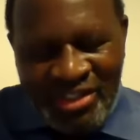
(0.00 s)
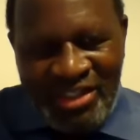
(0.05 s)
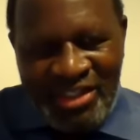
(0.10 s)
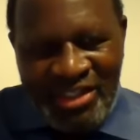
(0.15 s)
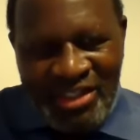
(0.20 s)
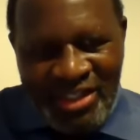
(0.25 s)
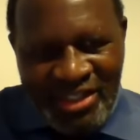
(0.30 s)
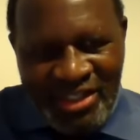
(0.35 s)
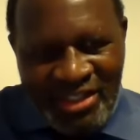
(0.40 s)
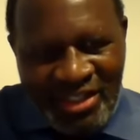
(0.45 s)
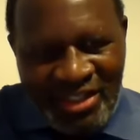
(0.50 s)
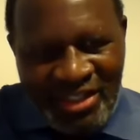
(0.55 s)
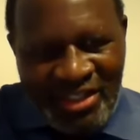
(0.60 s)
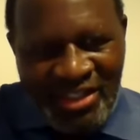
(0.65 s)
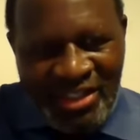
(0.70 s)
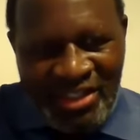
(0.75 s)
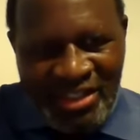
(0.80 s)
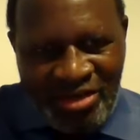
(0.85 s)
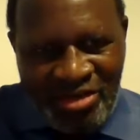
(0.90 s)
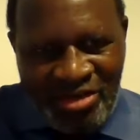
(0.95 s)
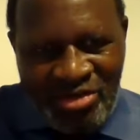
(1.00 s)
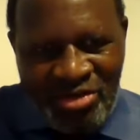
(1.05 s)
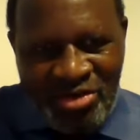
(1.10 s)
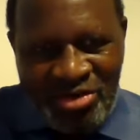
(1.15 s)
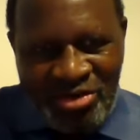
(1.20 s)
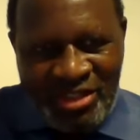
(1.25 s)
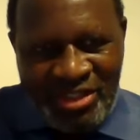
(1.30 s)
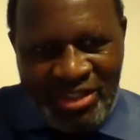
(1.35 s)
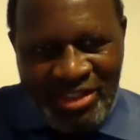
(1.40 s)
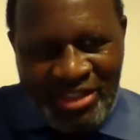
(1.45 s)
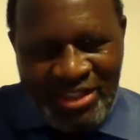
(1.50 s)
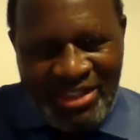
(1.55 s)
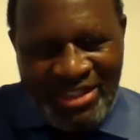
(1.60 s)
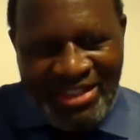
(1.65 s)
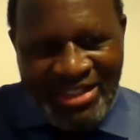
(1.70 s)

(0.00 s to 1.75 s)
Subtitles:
see and hear God